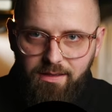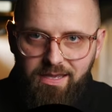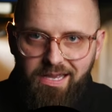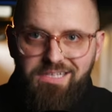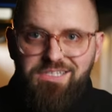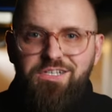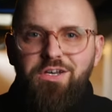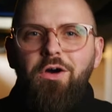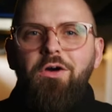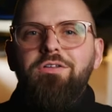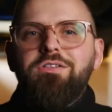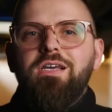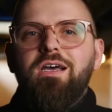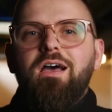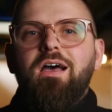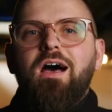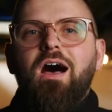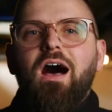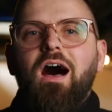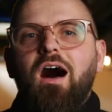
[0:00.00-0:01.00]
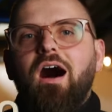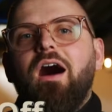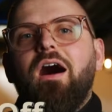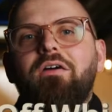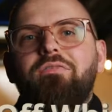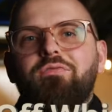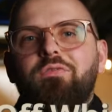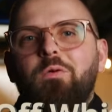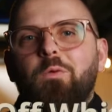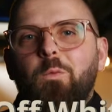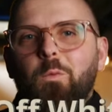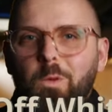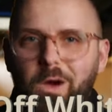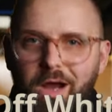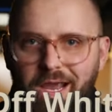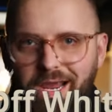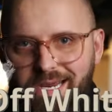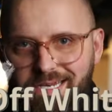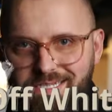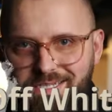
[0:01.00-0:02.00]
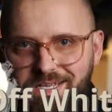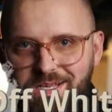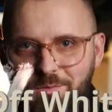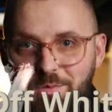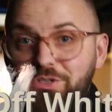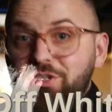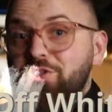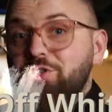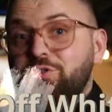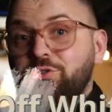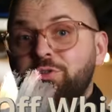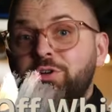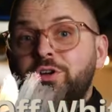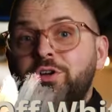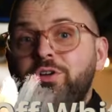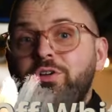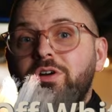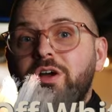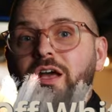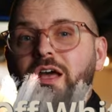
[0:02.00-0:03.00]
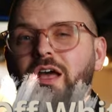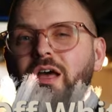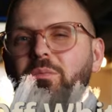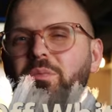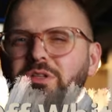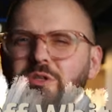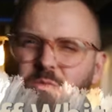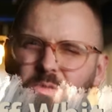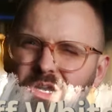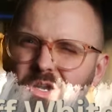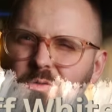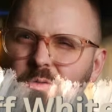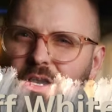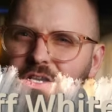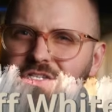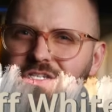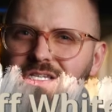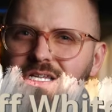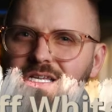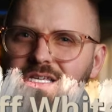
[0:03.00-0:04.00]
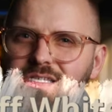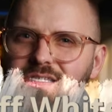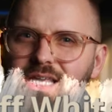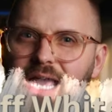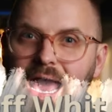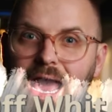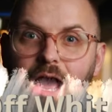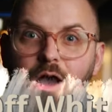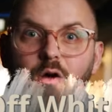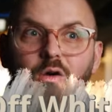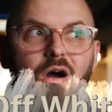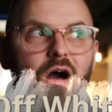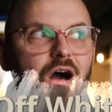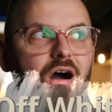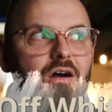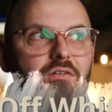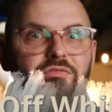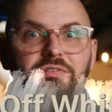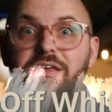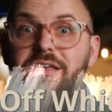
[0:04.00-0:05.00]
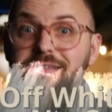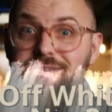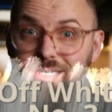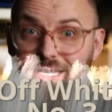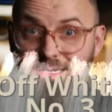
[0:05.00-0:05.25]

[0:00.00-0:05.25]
It's called off-white, which is true, but the real question is how off is